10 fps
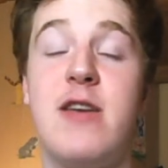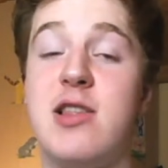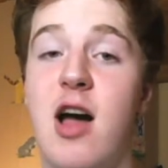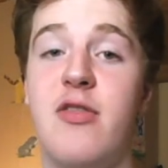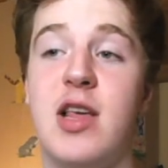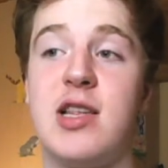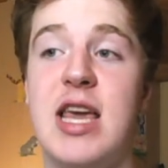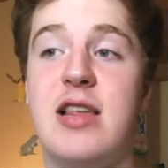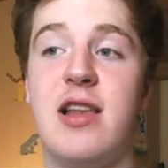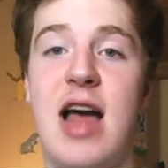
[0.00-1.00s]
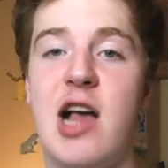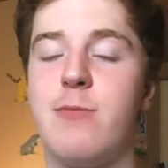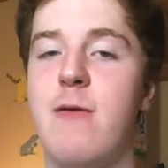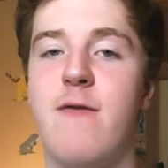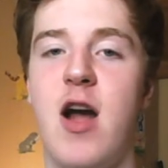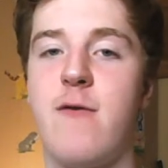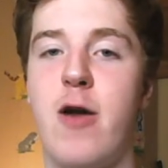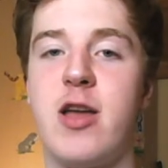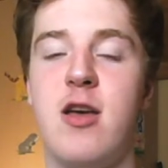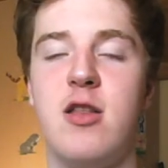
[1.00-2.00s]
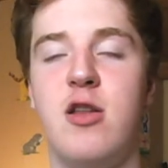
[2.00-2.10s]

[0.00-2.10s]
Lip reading: he's done this season has been very, very good.